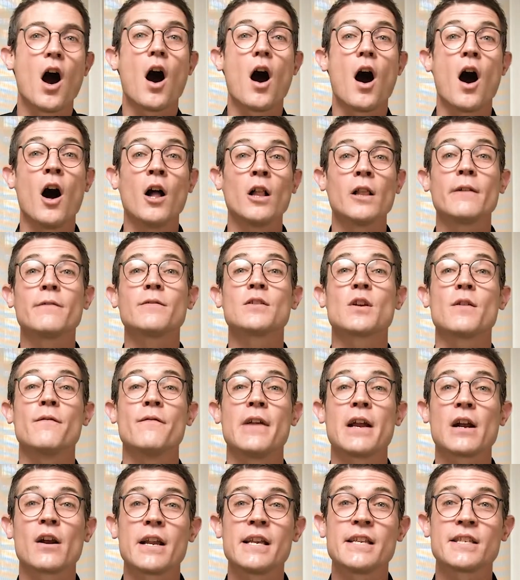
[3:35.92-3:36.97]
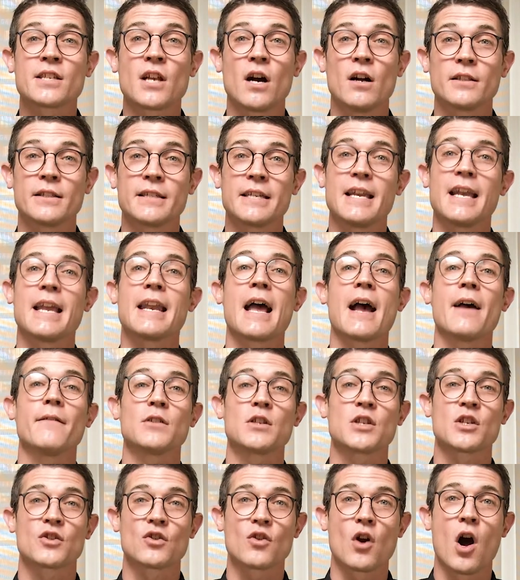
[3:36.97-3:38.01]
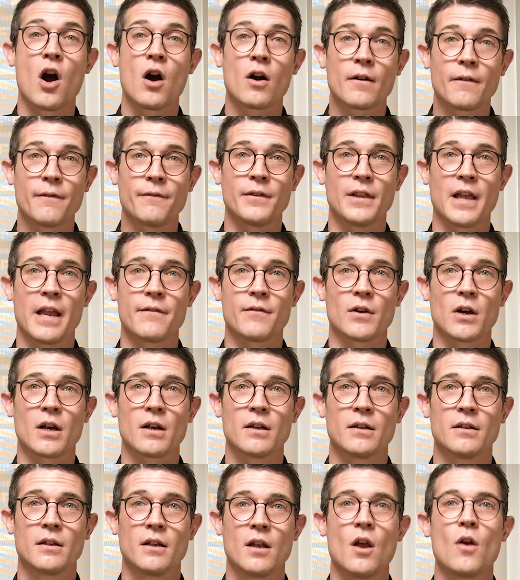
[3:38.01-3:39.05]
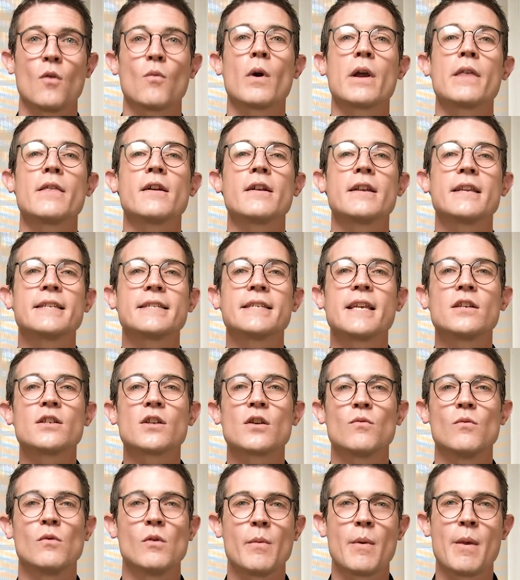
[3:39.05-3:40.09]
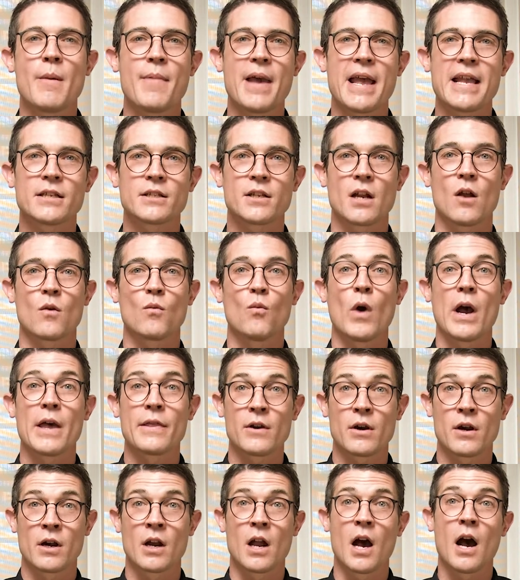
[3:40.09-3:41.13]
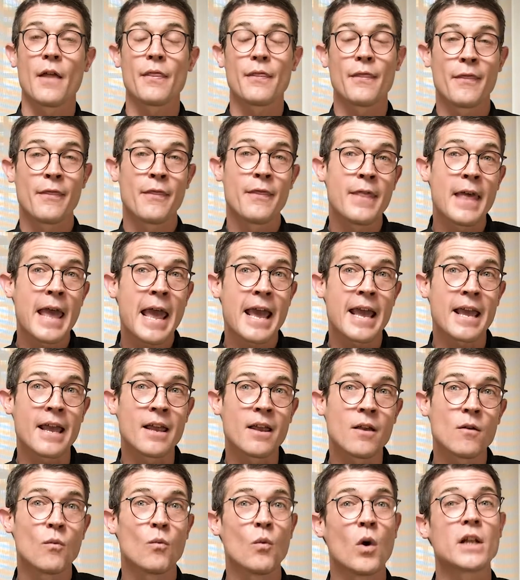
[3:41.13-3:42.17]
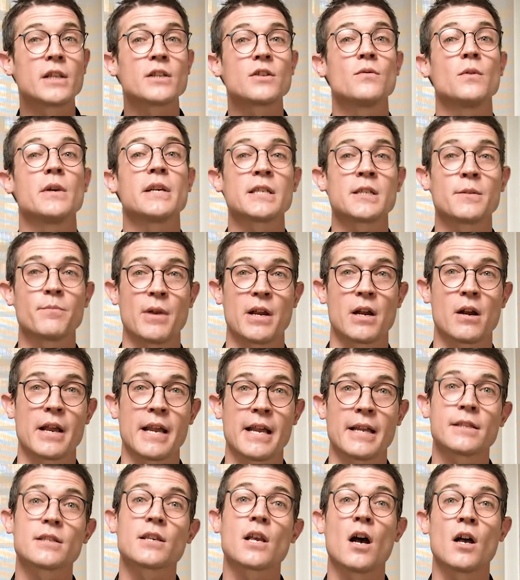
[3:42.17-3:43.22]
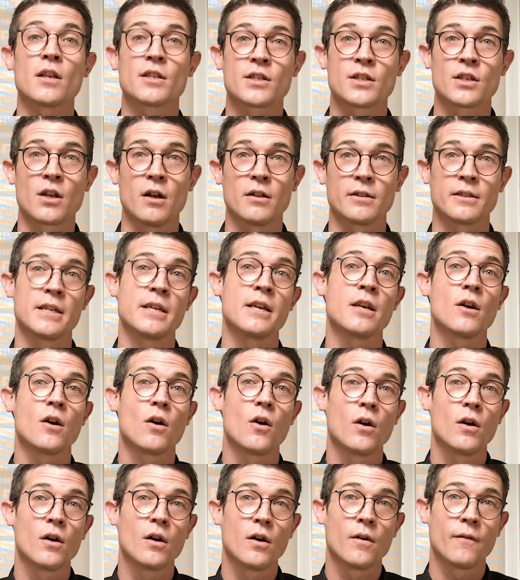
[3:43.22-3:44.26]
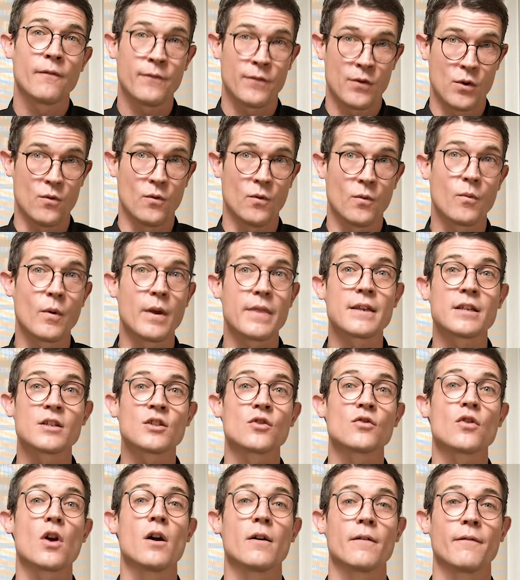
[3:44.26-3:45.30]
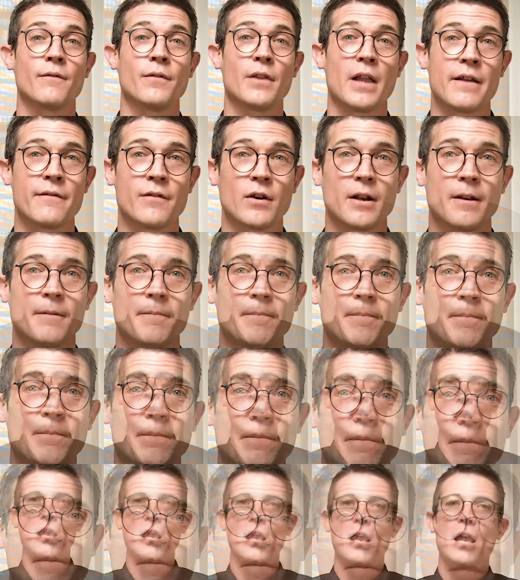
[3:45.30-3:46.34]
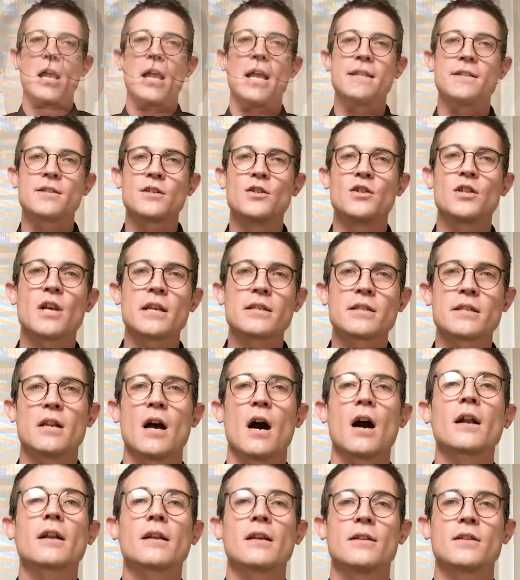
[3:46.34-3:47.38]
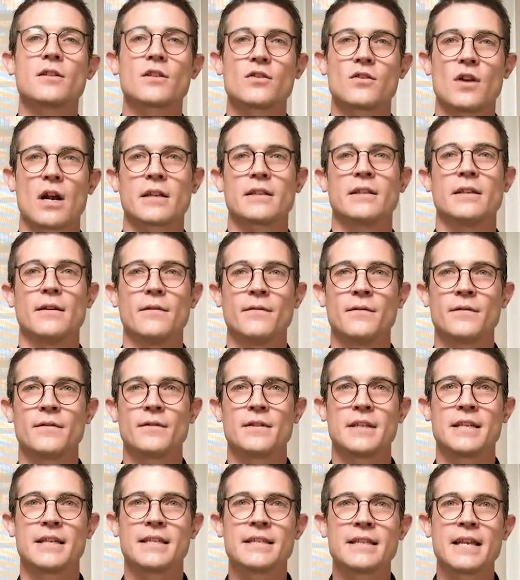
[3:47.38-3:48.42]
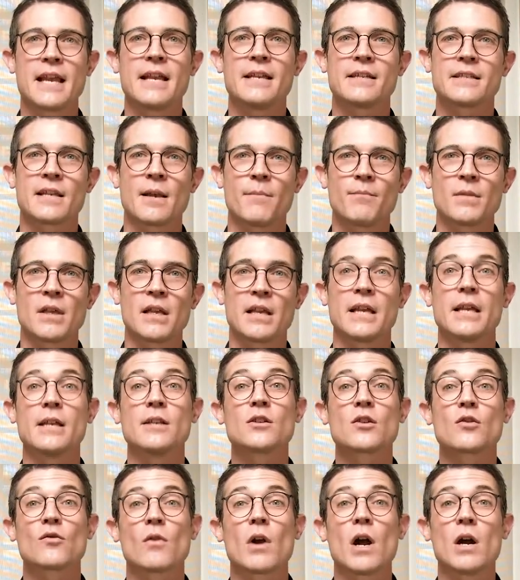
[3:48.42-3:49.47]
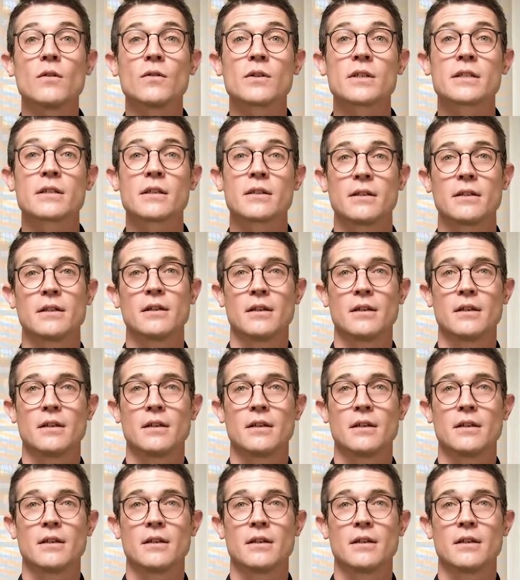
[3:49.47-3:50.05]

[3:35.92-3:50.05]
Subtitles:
olives are very salty and have a strong flavor, where their decision will be based on whether or not they want to experience a salty food with a strong flavor. It's just not constructive to say something is gross.